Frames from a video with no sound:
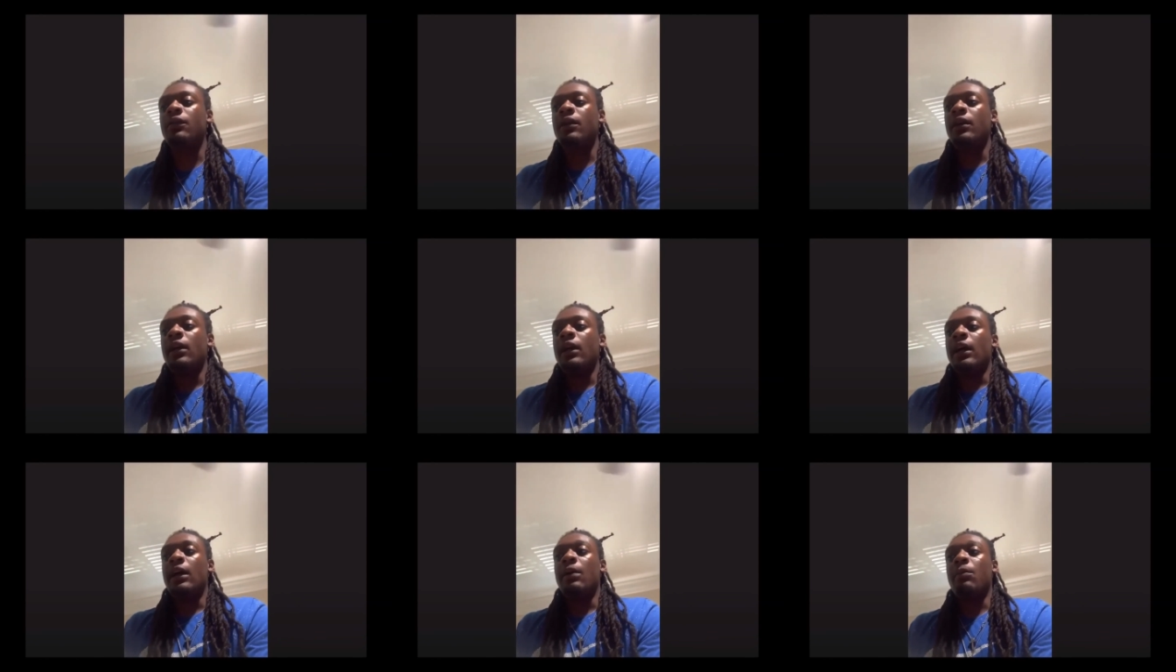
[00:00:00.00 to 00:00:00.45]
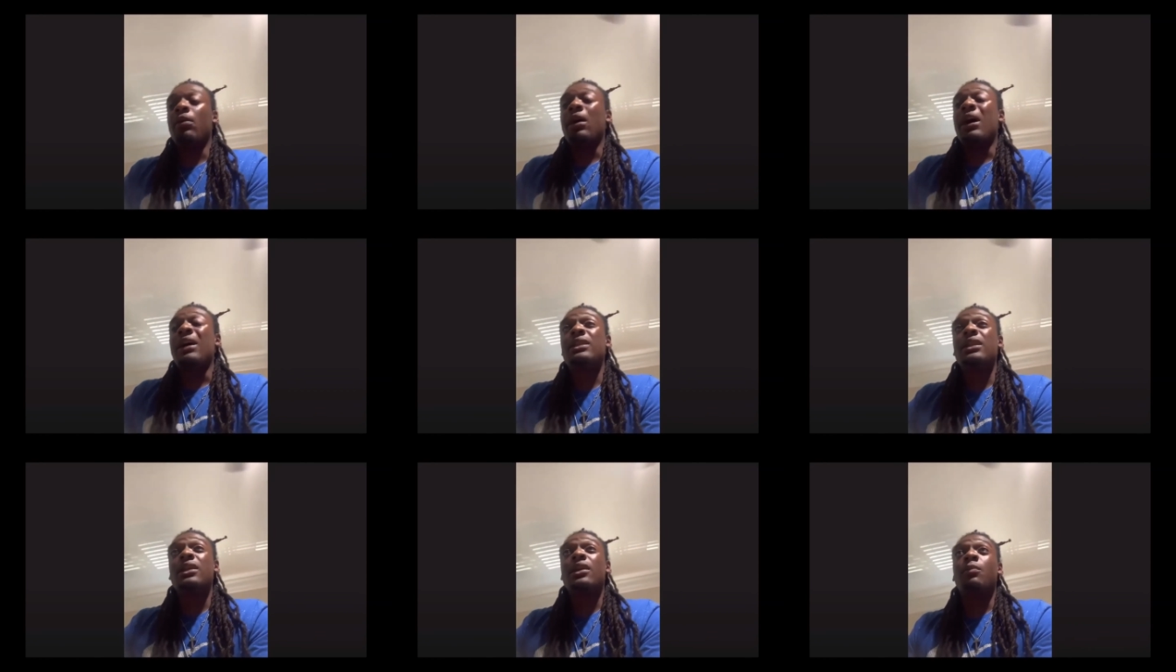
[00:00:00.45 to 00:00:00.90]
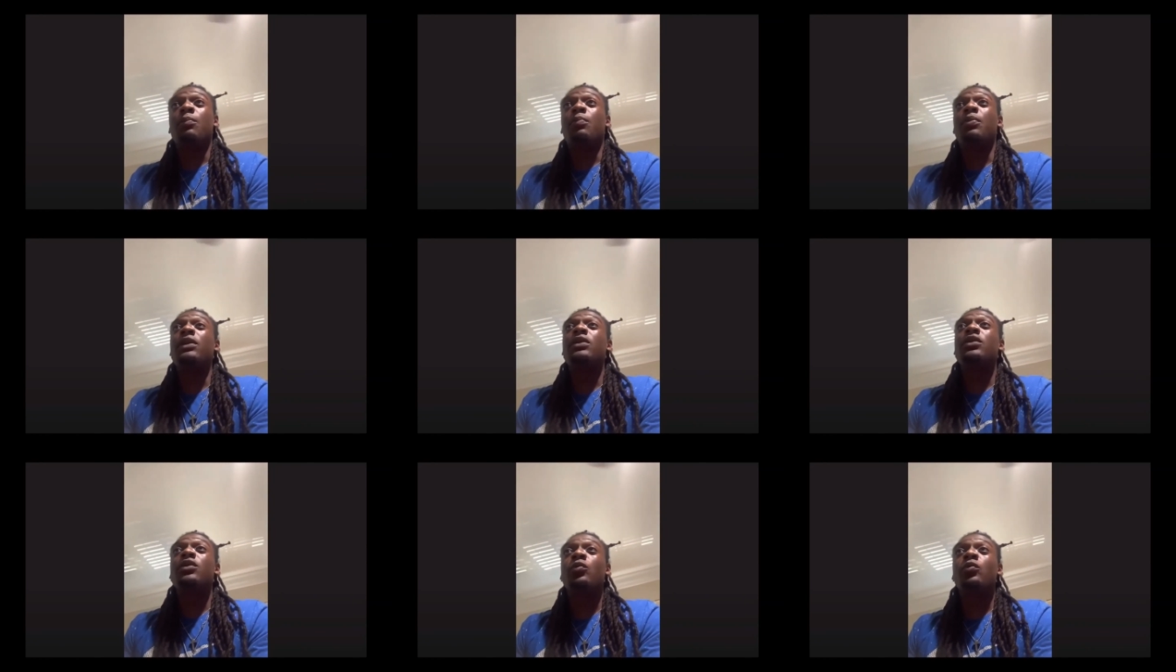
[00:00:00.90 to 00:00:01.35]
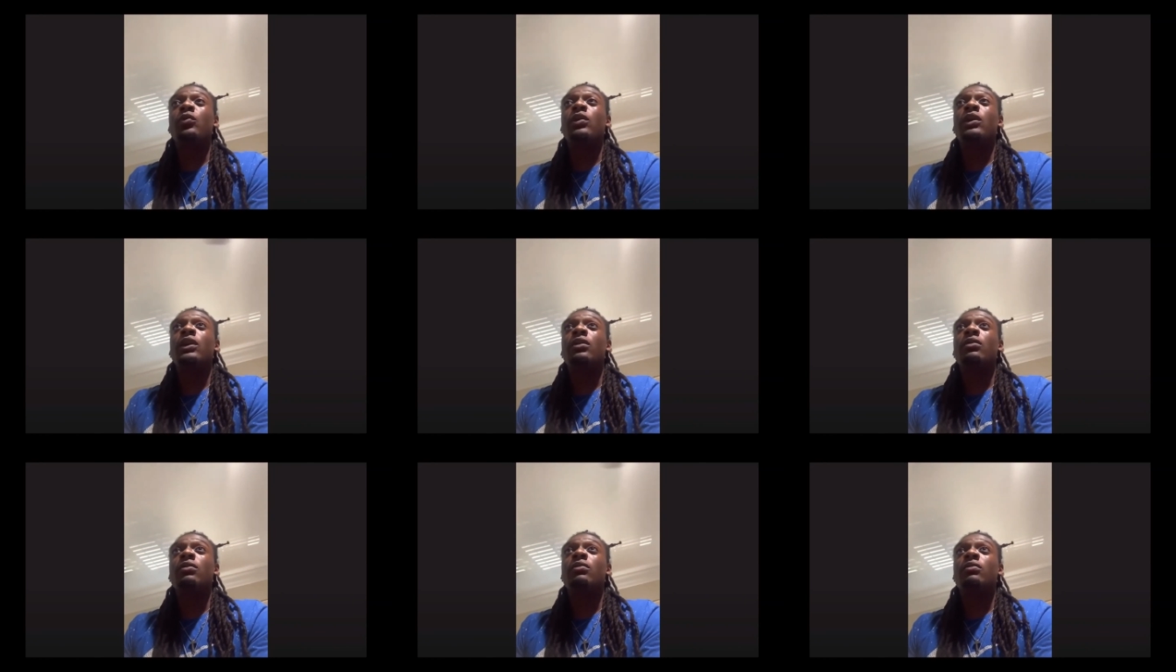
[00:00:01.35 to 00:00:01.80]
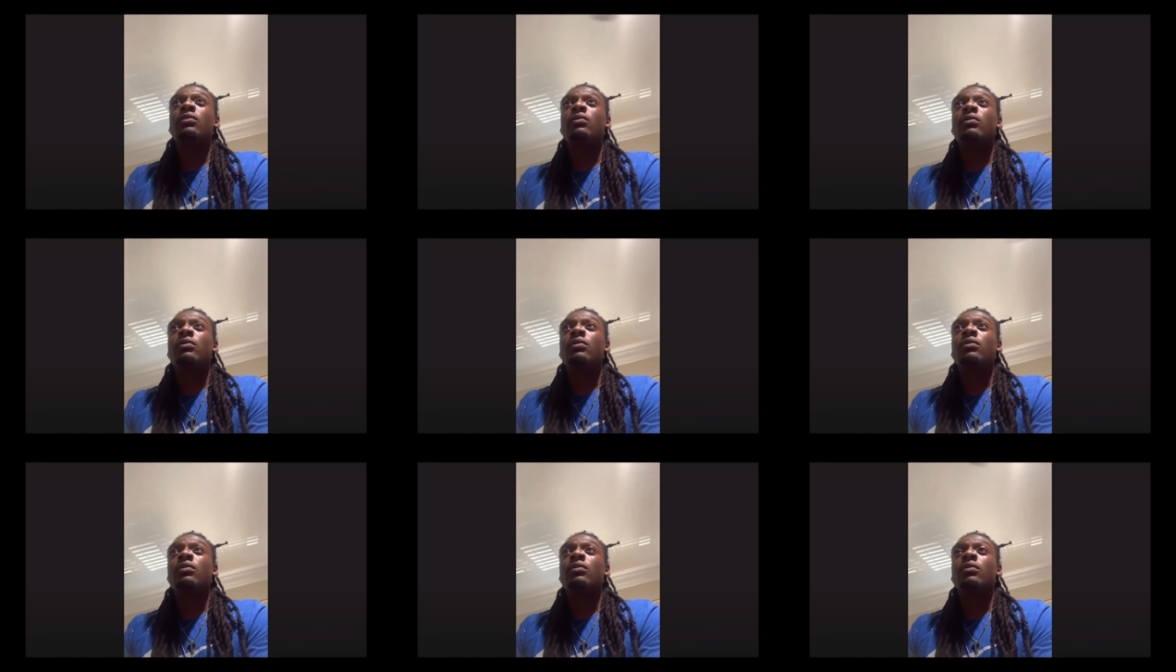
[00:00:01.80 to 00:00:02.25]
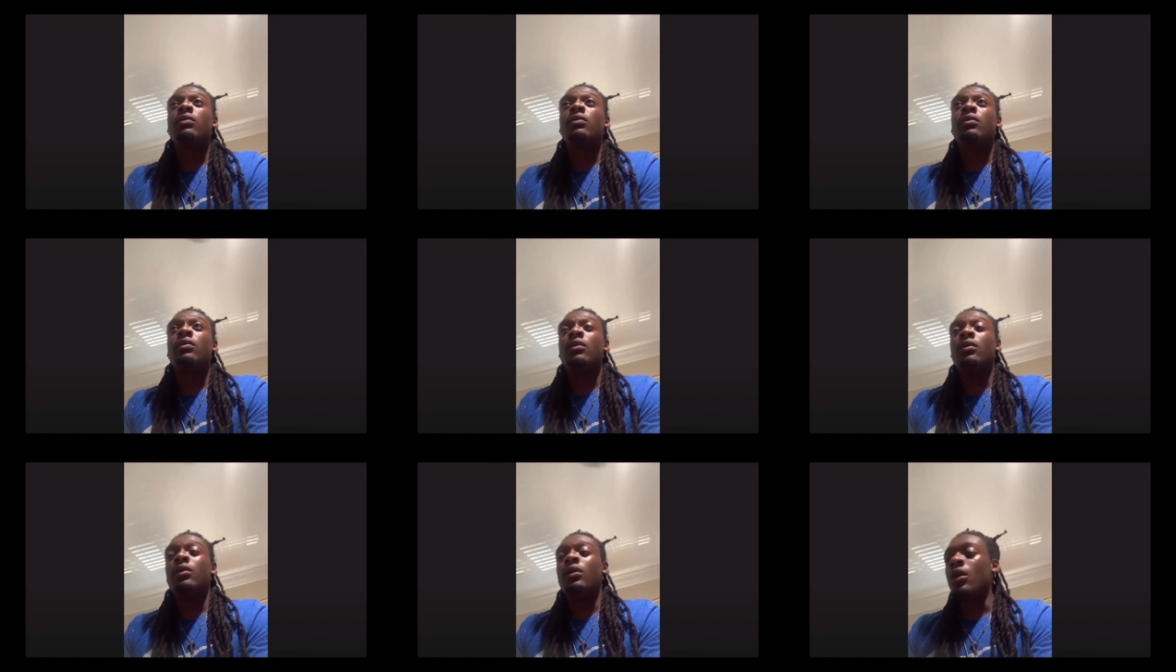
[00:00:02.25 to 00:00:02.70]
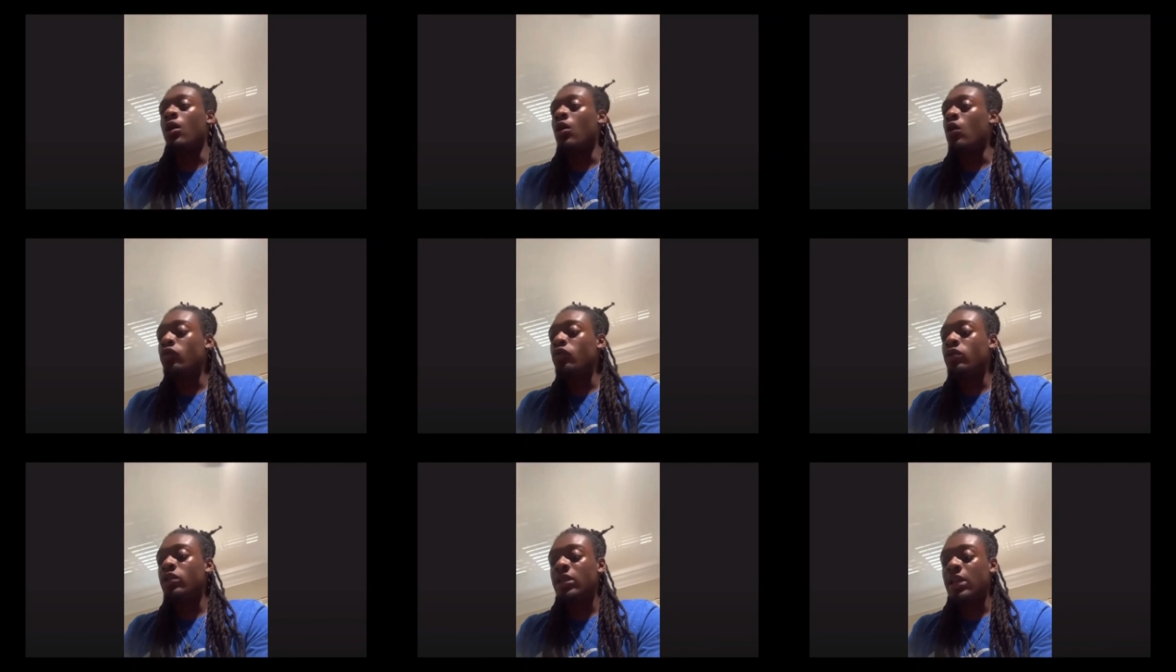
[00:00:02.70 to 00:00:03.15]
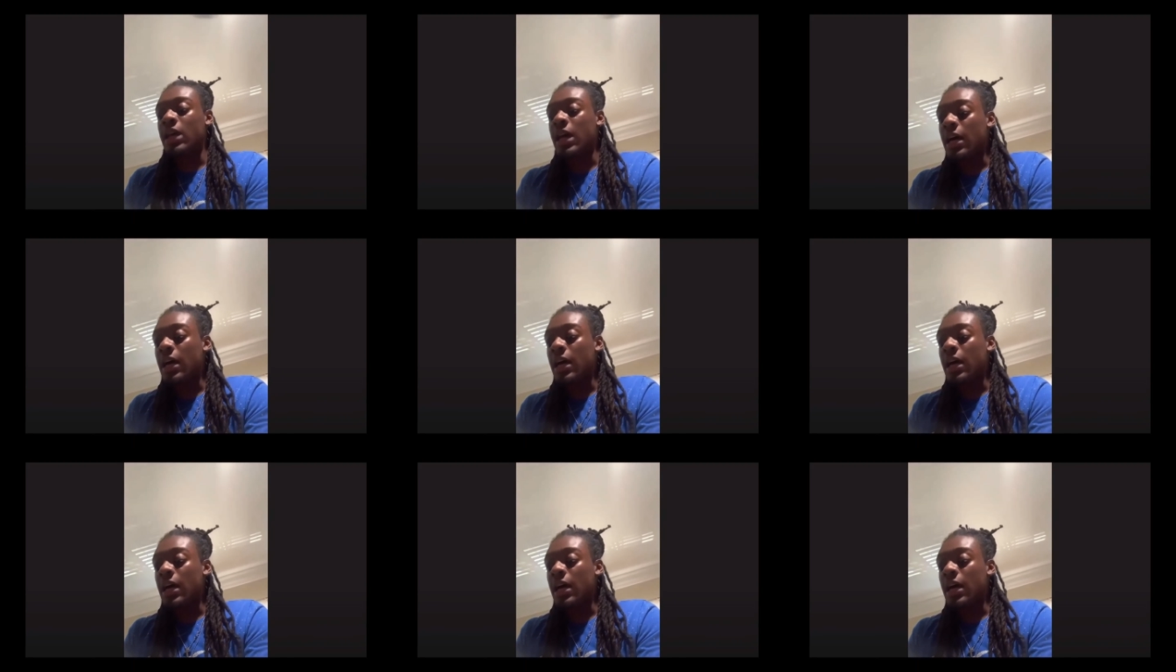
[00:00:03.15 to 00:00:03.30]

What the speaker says: And bro, I took a picture with no sock.